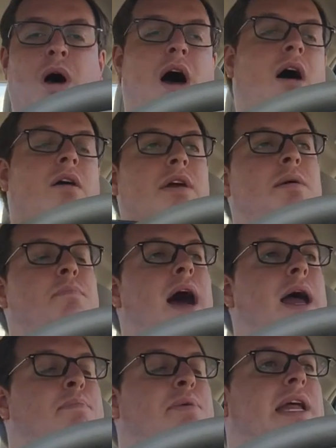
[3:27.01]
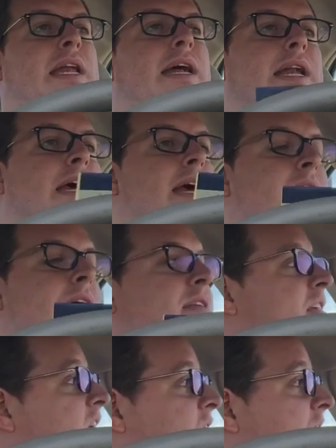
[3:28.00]
Well, in my opinion,
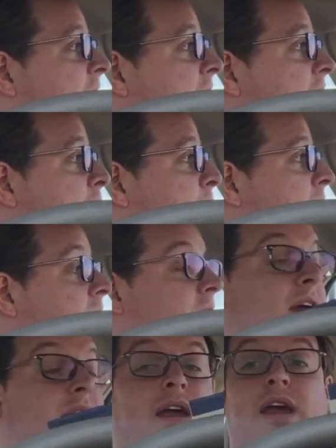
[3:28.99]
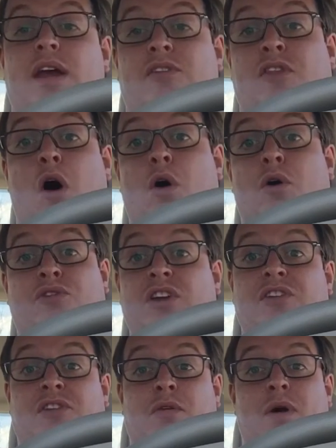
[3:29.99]
this game is the whole
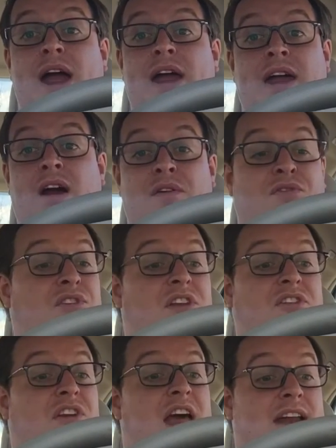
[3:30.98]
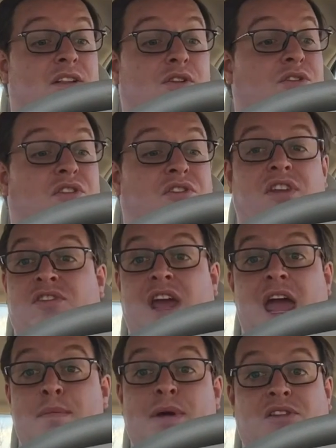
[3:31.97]
season right here. If Cincinnati loses this
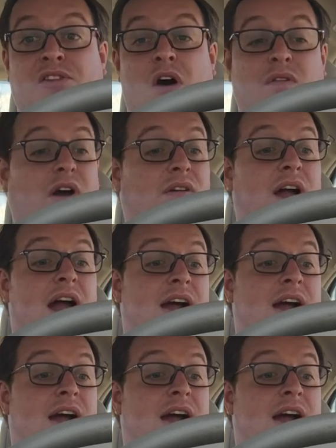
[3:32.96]
game, it's over.